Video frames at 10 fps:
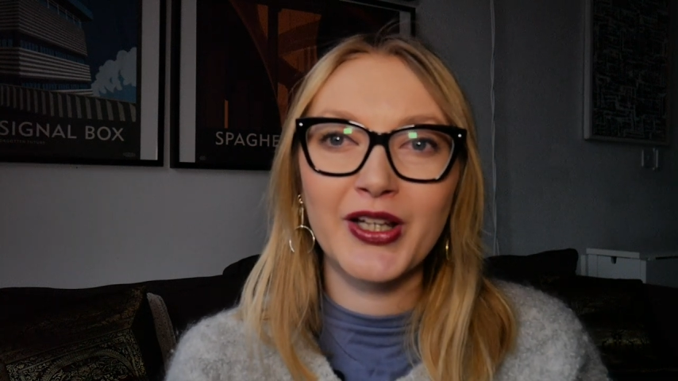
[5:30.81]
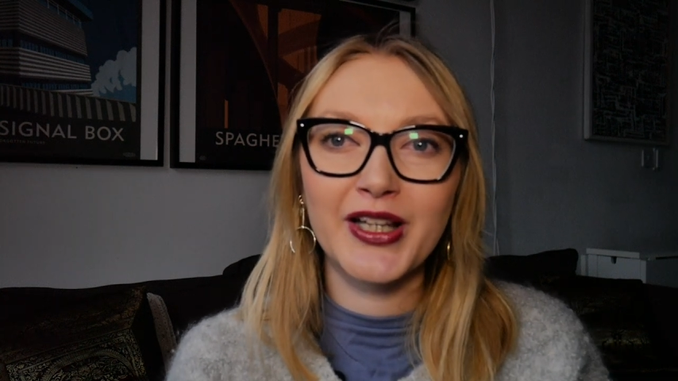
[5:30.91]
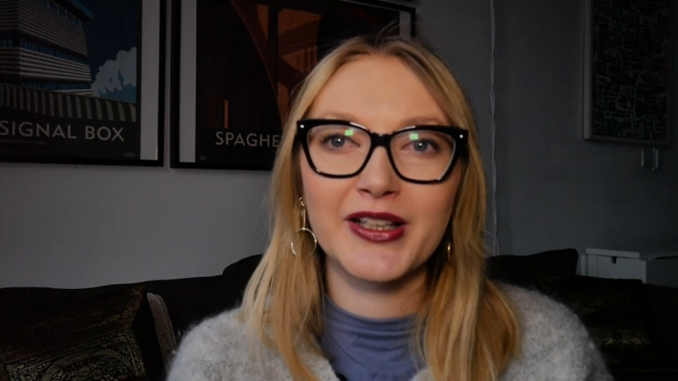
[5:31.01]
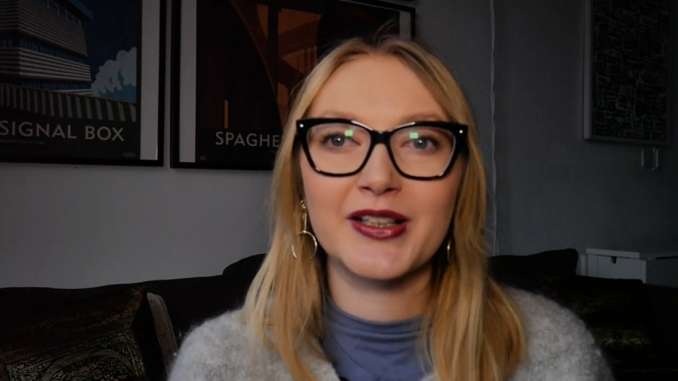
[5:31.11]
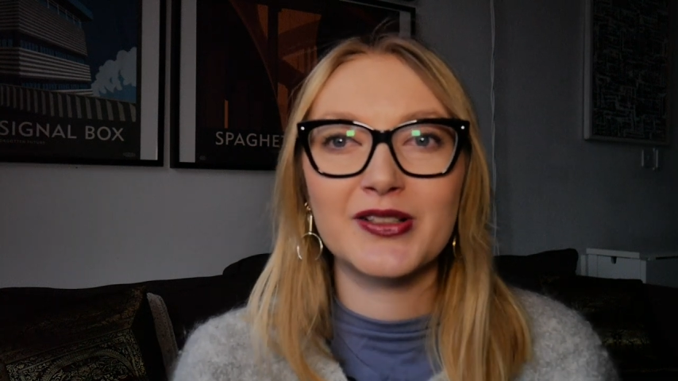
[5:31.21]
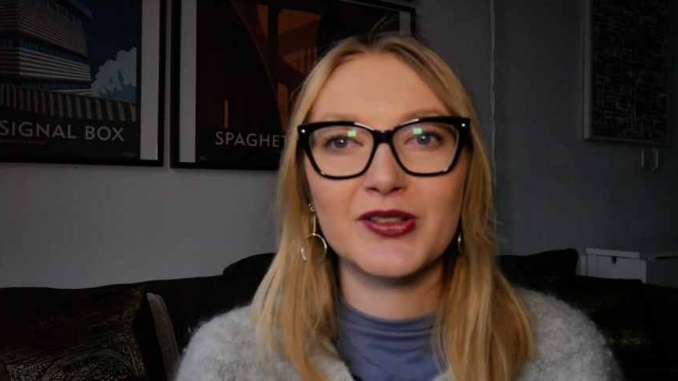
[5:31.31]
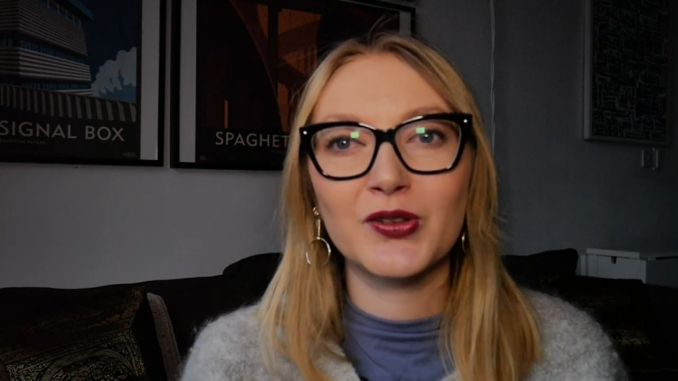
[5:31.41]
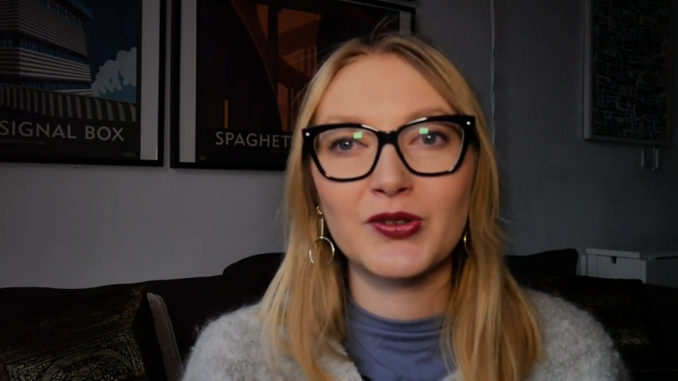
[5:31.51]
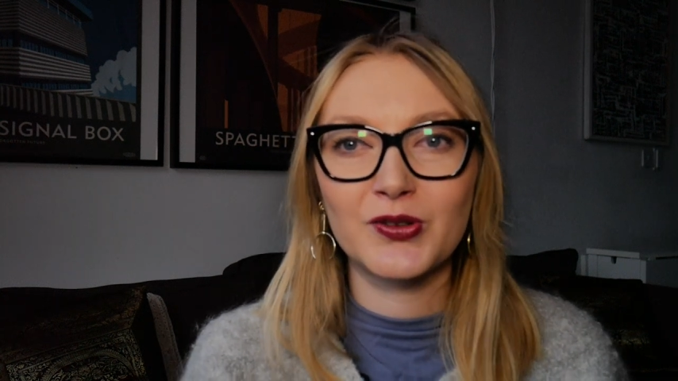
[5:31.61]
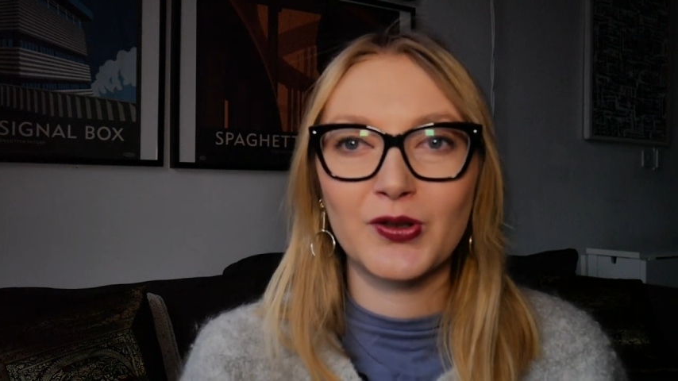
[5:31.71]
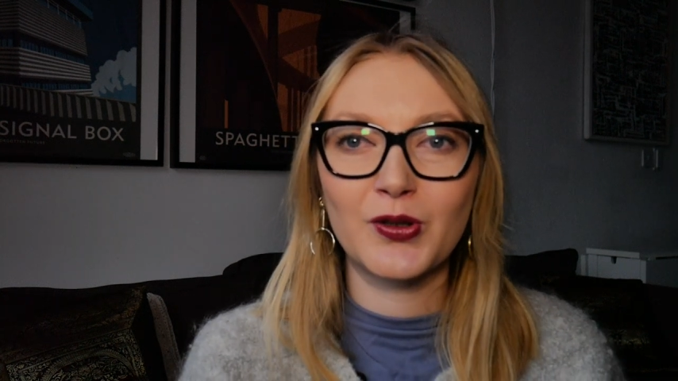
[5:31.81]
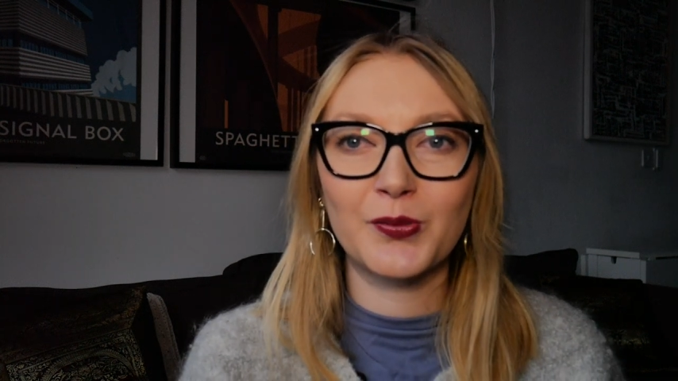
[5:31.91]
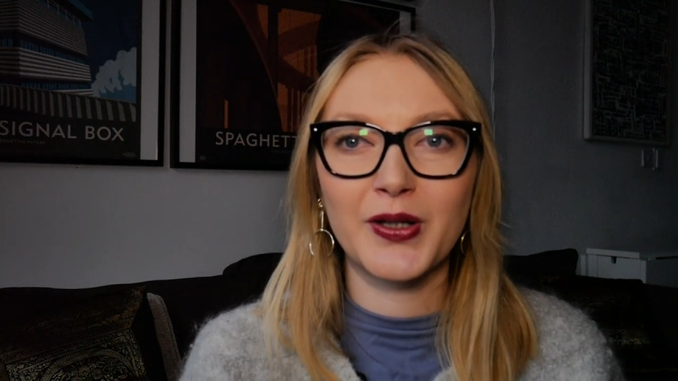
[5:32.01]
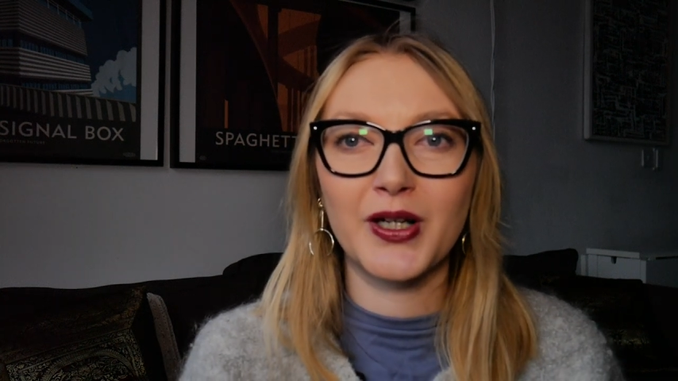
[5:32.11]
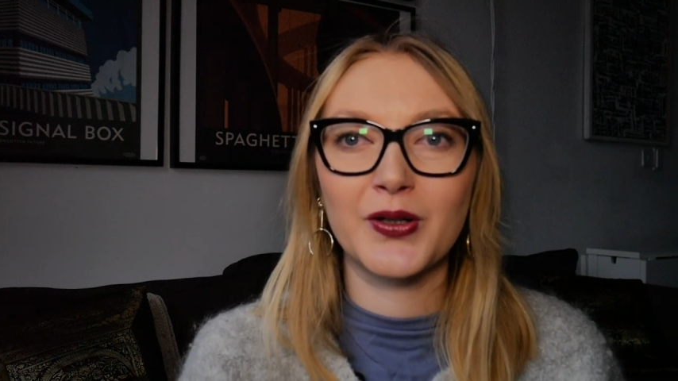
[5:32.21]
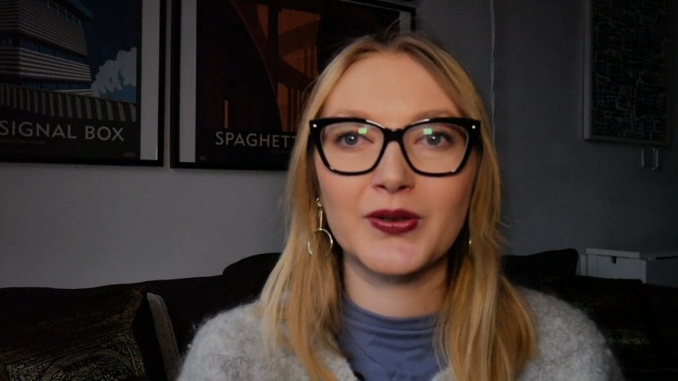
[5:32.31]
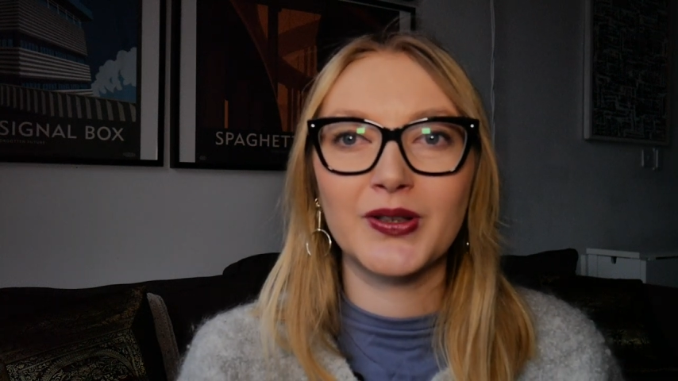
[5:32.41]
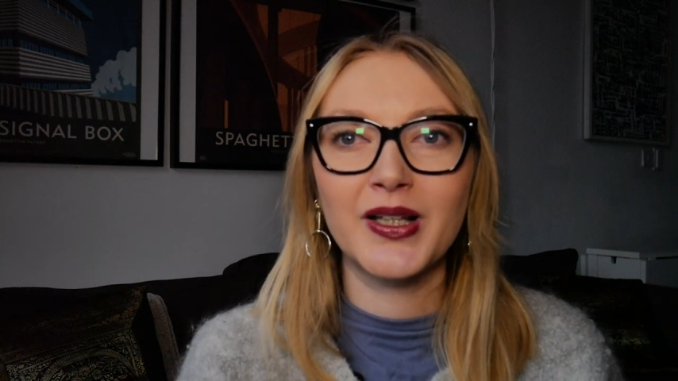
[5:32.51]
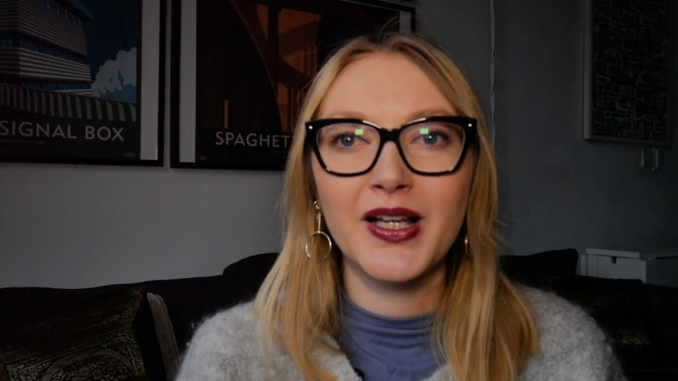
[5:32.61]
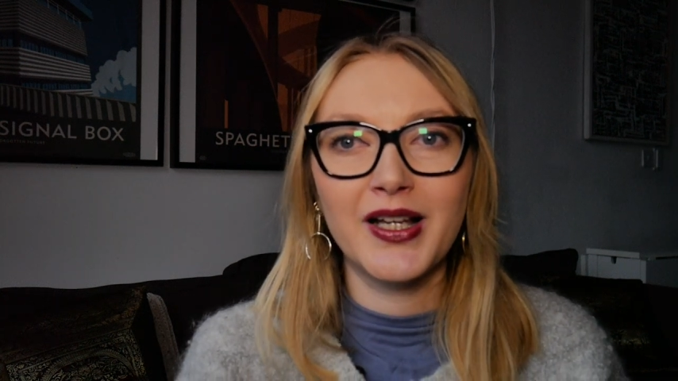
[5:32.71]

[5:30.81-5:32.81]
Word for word: it does not talk about